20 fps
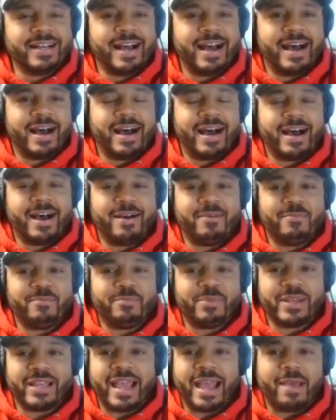
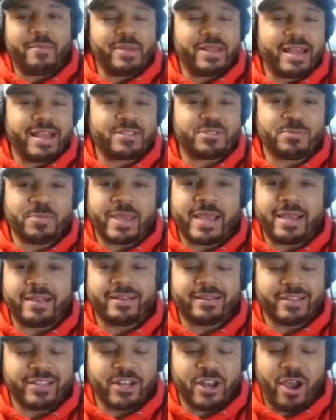But yeah, I mean, that's
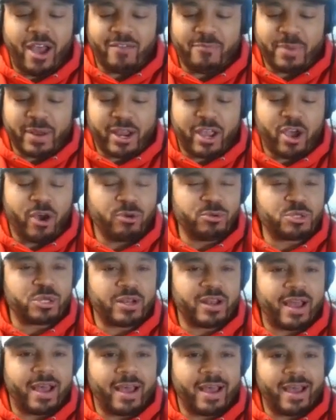me. I've been
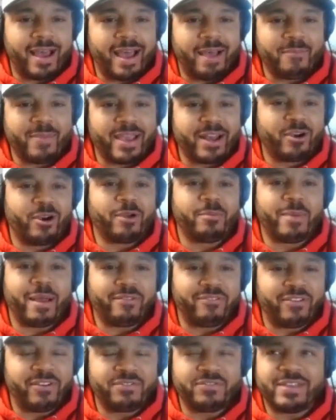coaching. I'm entering
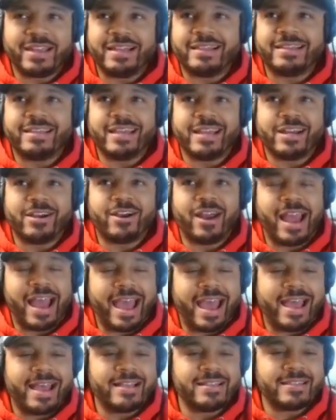my 15th year
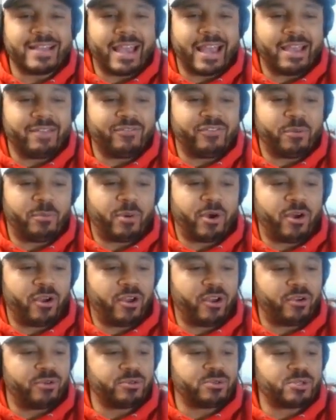as a football
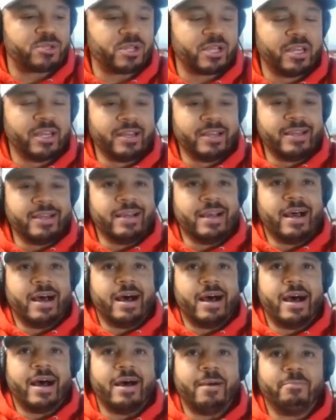coach.
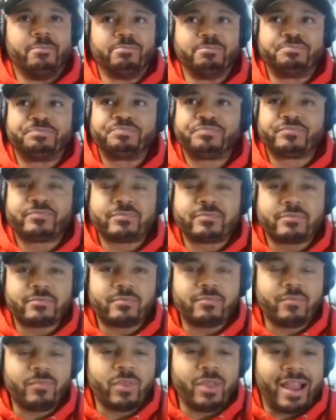I
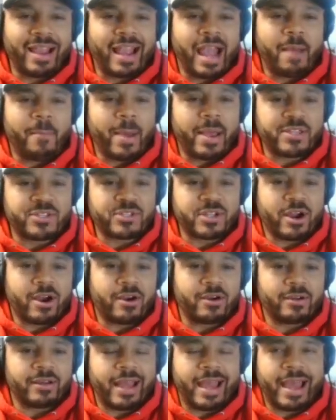got my
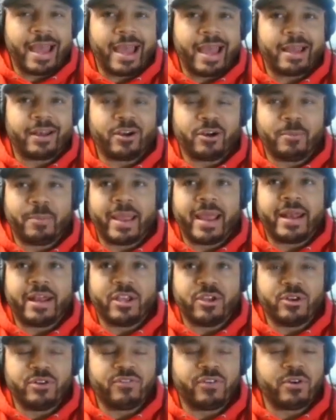start at
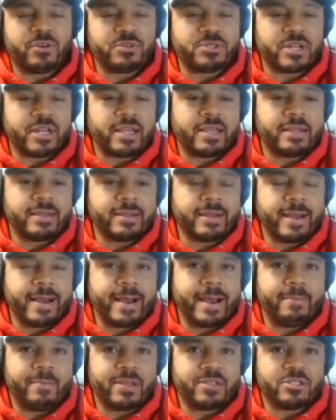Urbana University
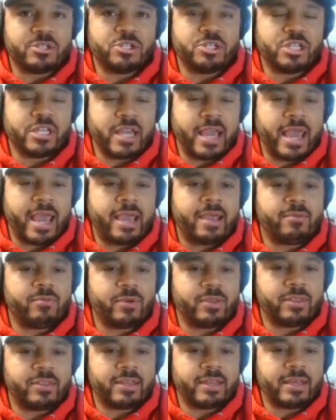as a GA
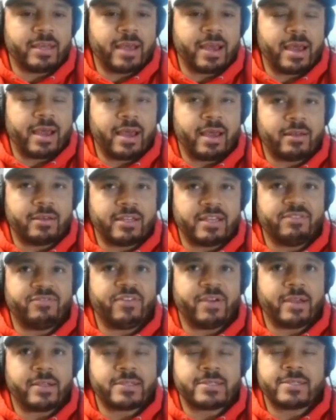with the
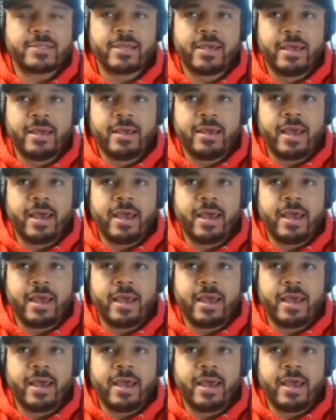defense,